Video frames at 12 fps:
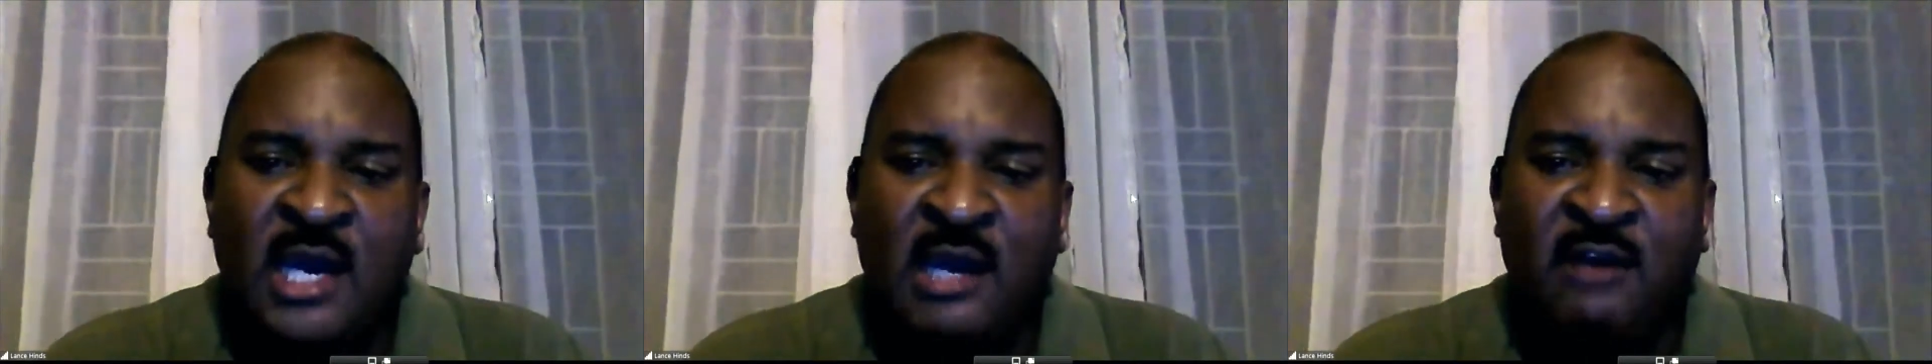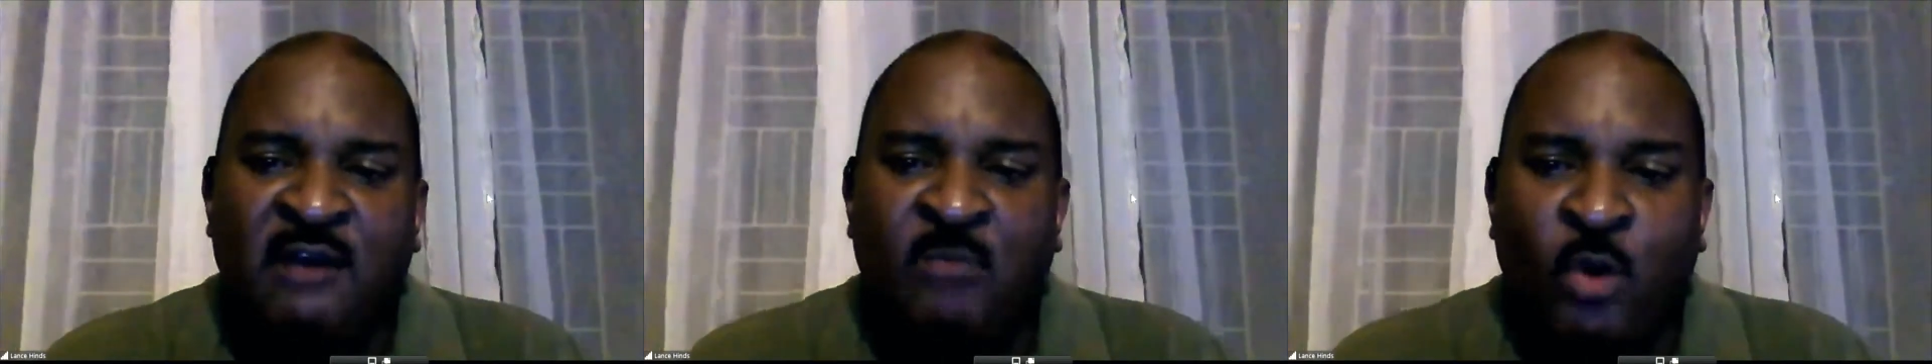
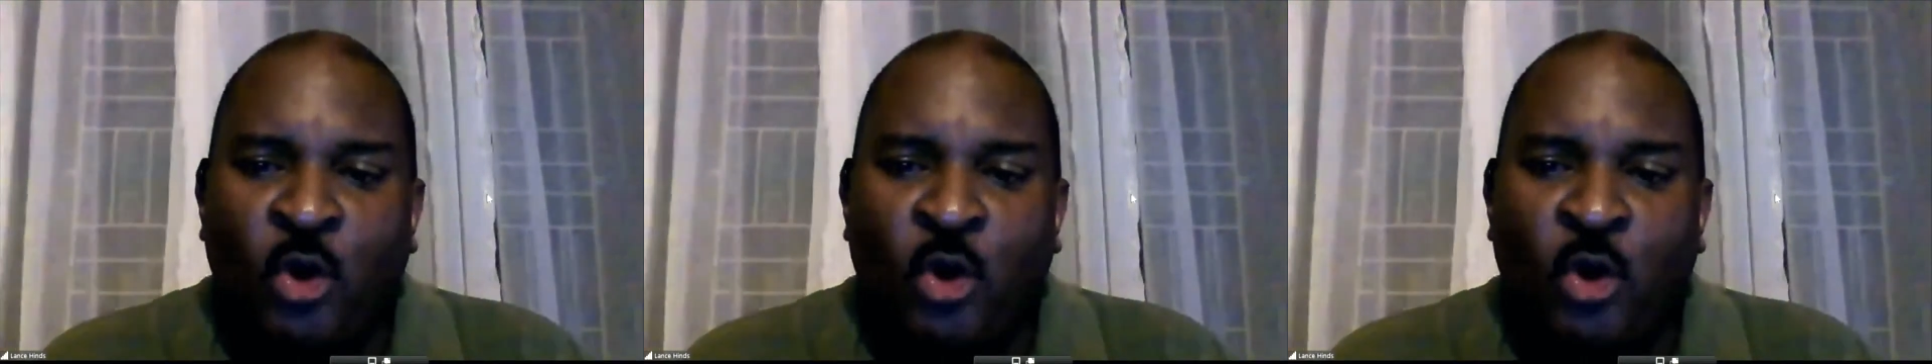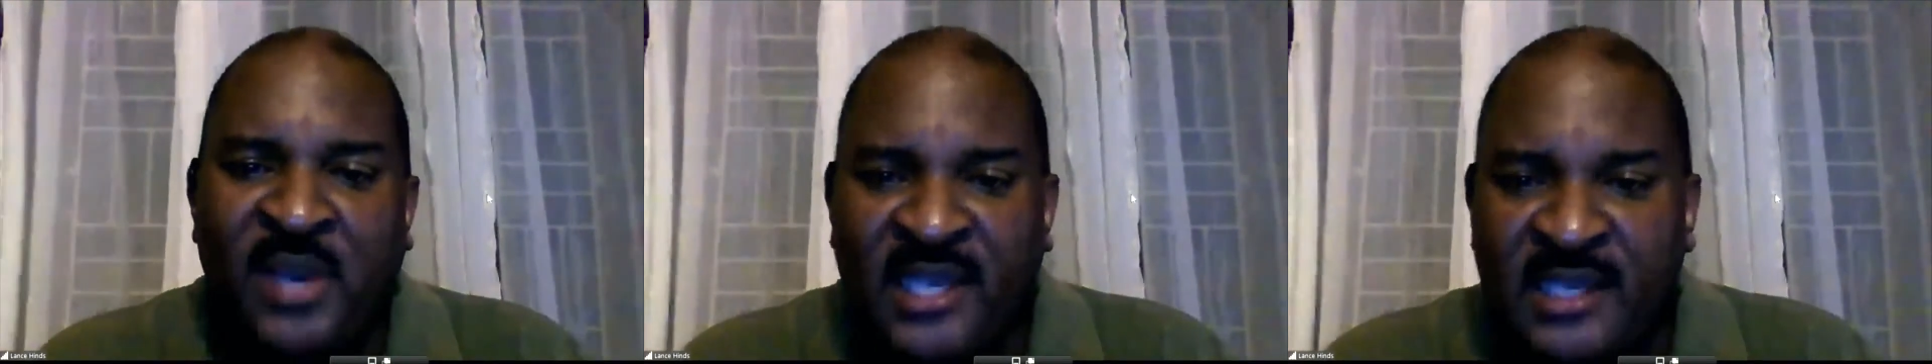have more
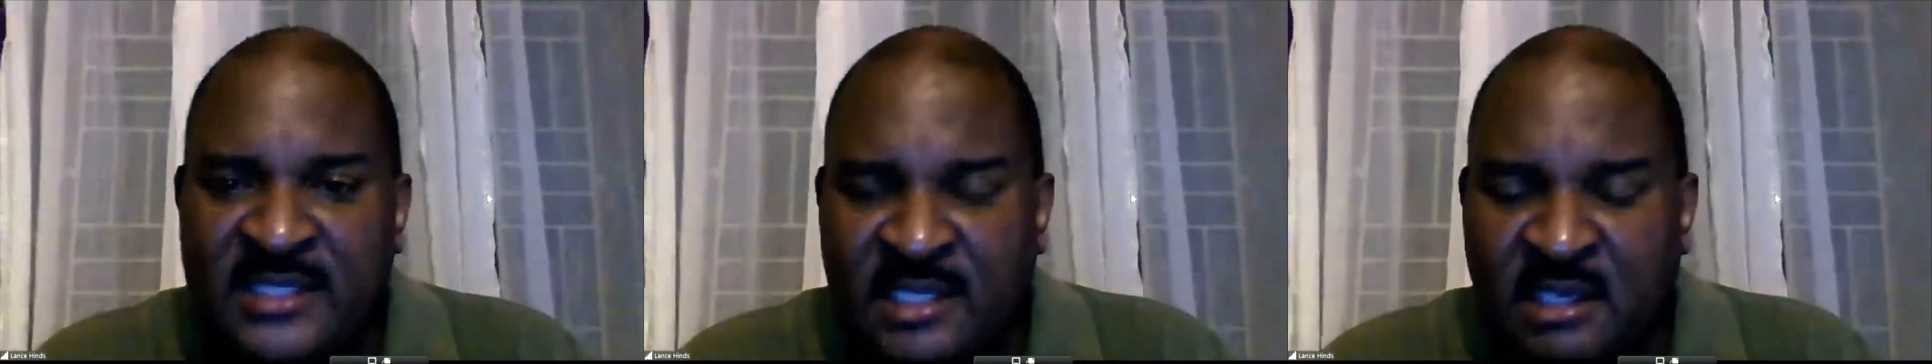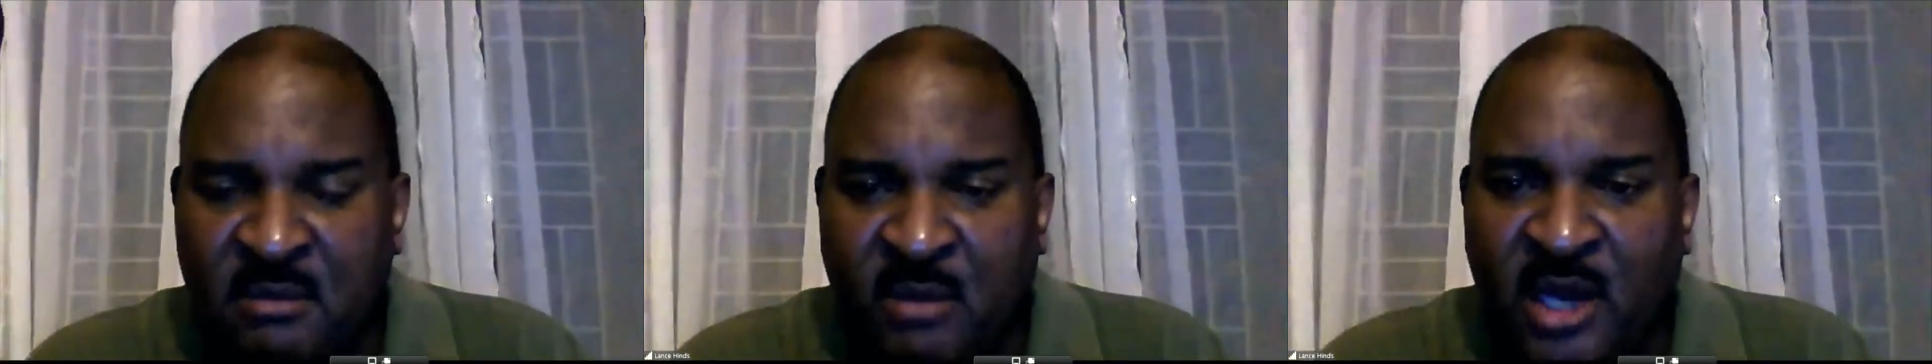players in the
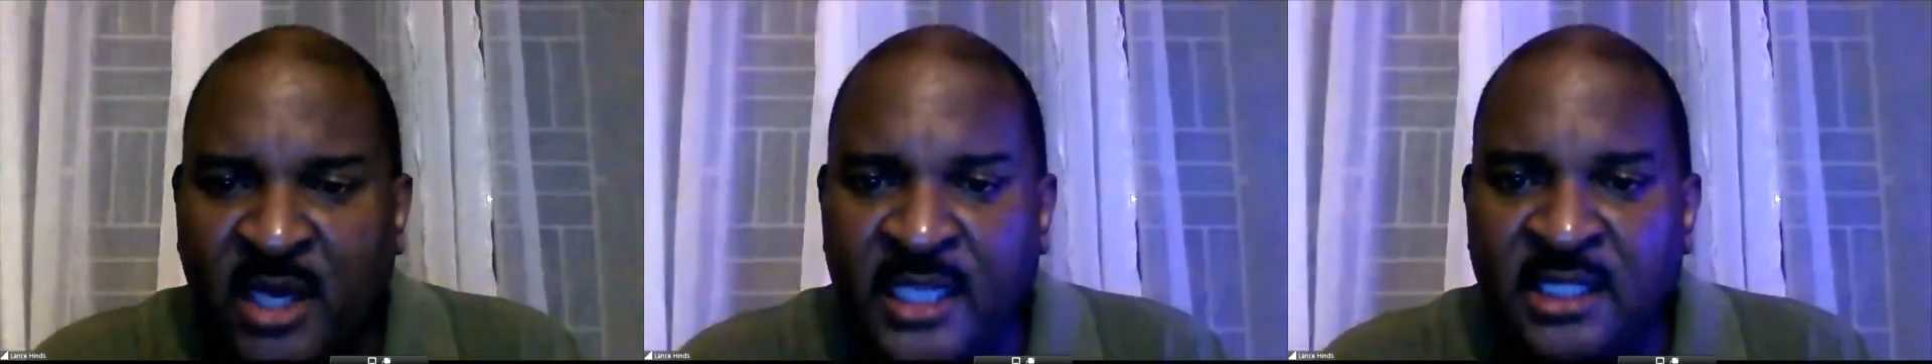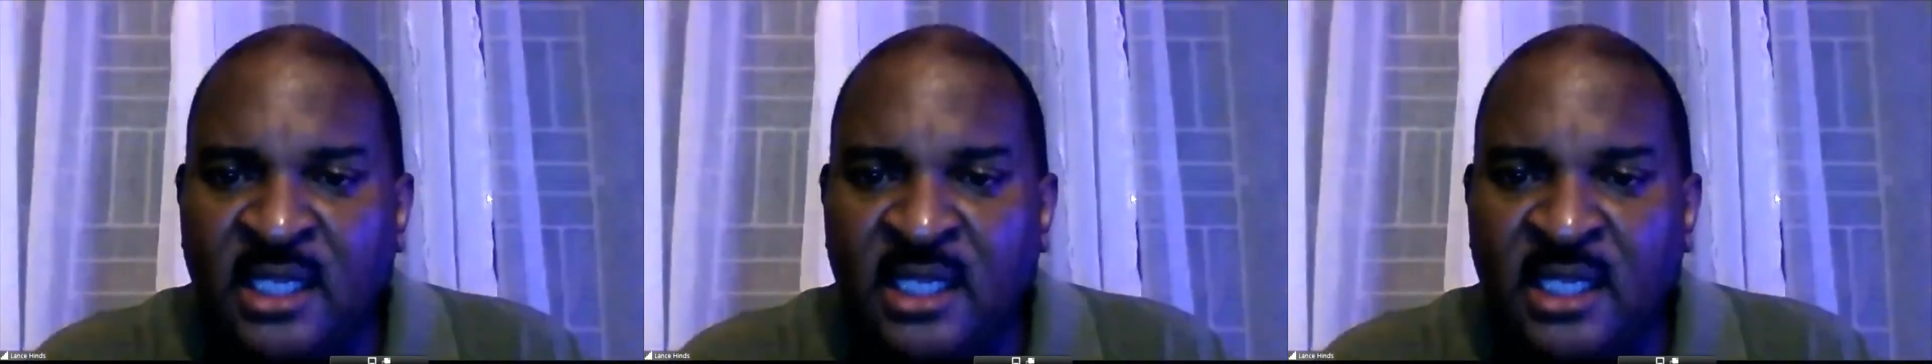market.